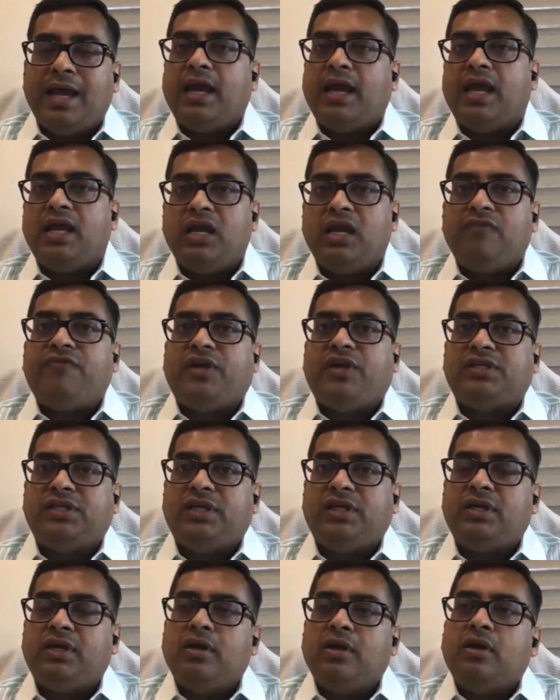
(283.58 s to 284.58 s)
an
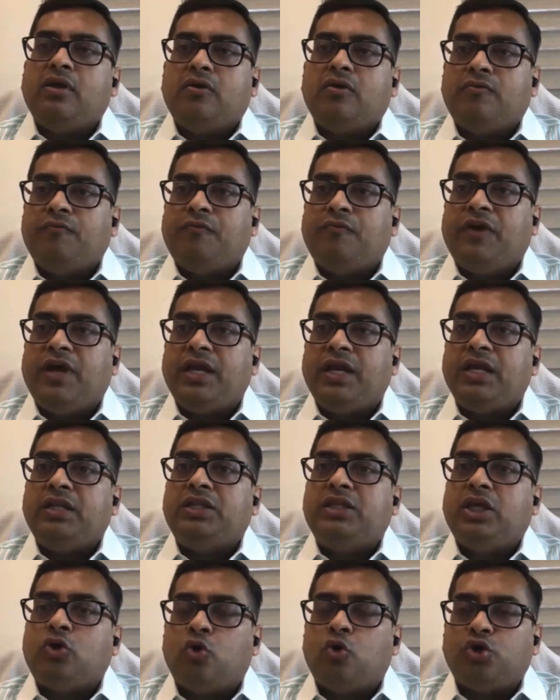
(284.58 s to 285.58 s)
NFAC,
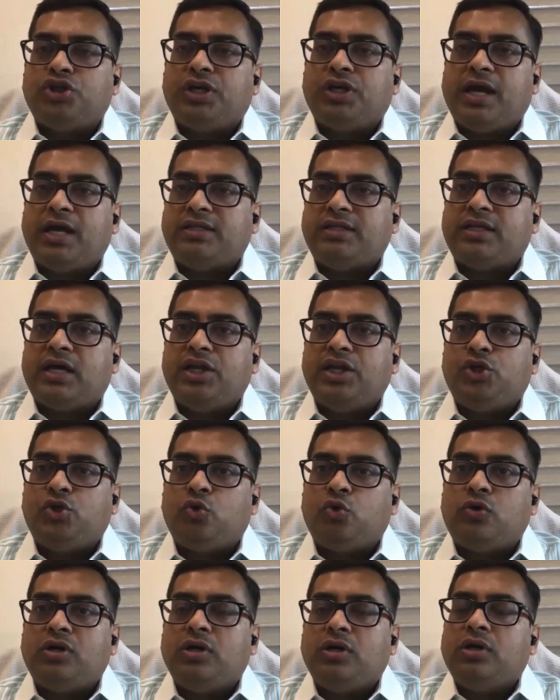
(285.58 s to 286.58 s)
wherein the questionnaires
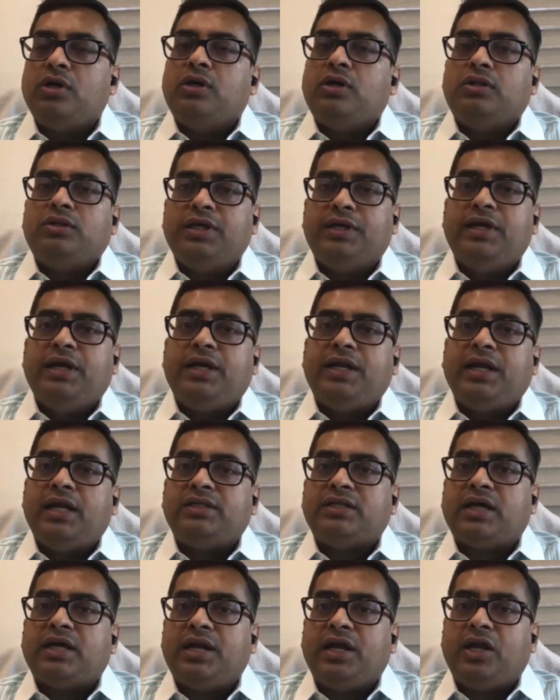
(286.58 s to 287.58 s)
are issued, the
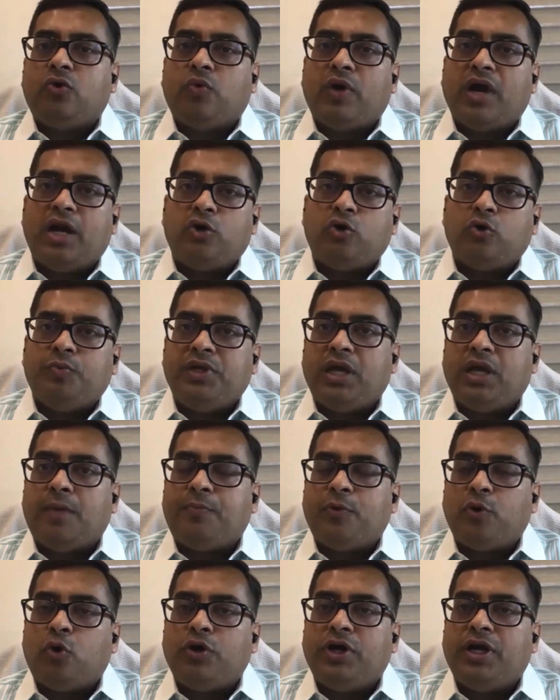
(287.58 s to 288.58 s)
details are required to
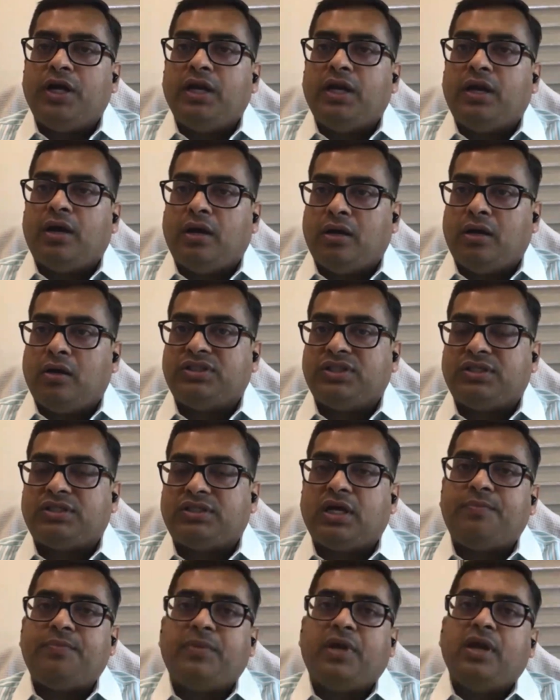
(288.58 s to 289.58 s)
be uploaded into the
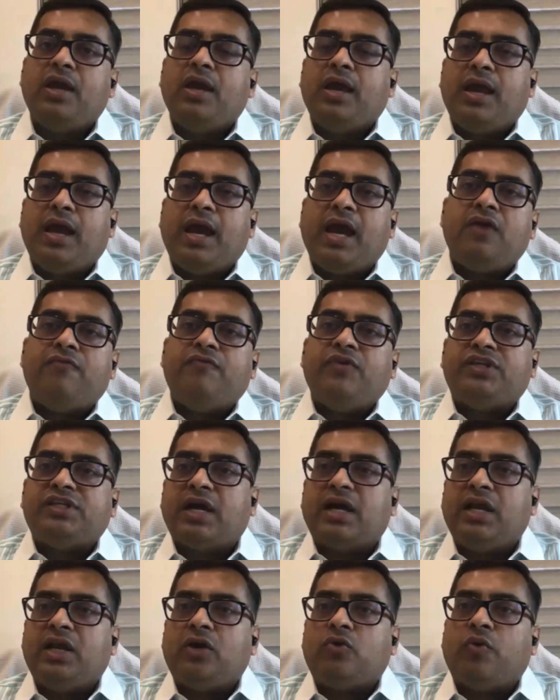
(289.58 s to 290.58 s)
system,
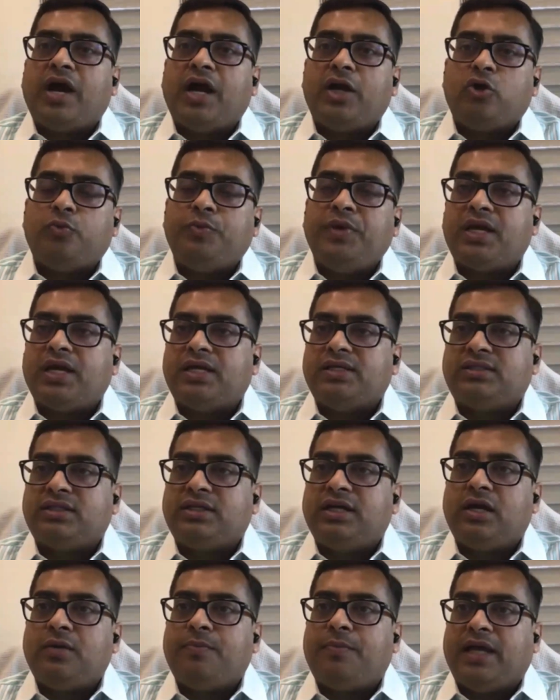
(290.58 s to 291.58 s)
and which are required to be
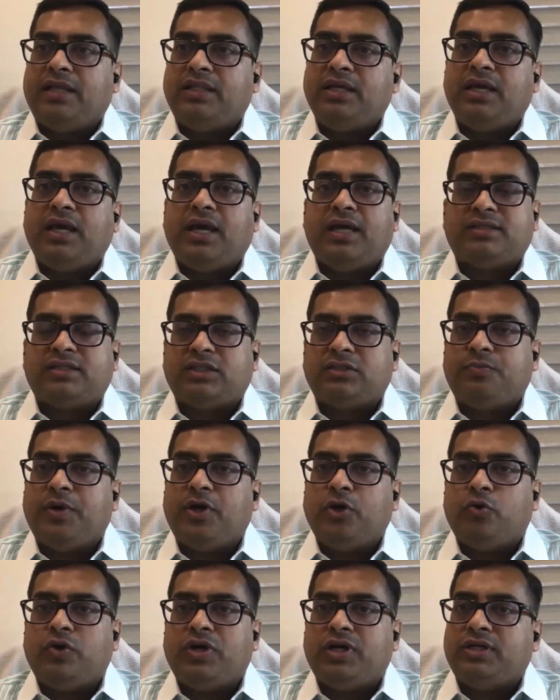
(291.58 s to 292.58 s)
considered by the
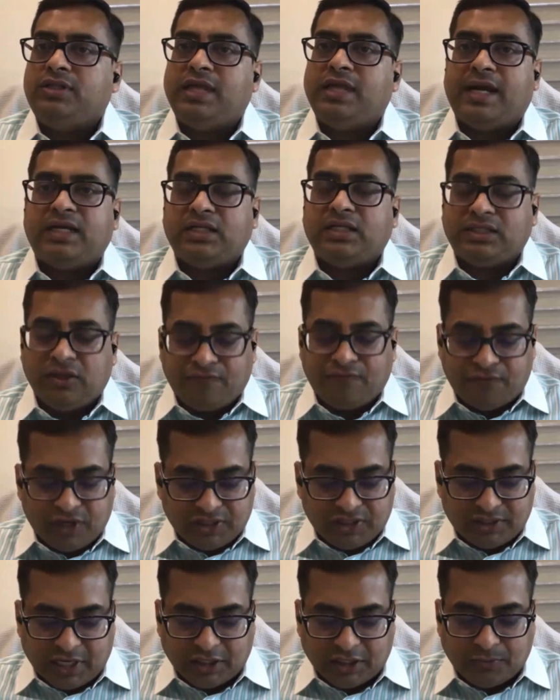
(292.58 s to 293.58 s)
assessment unit. That is
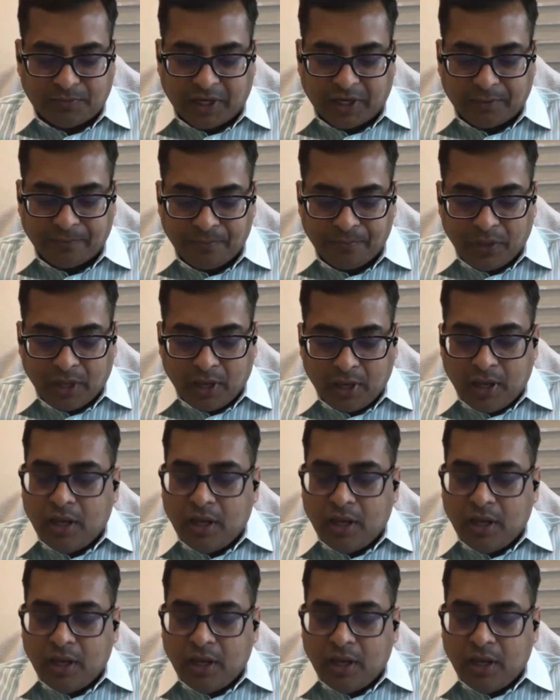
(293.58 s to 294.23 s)
the first aspect.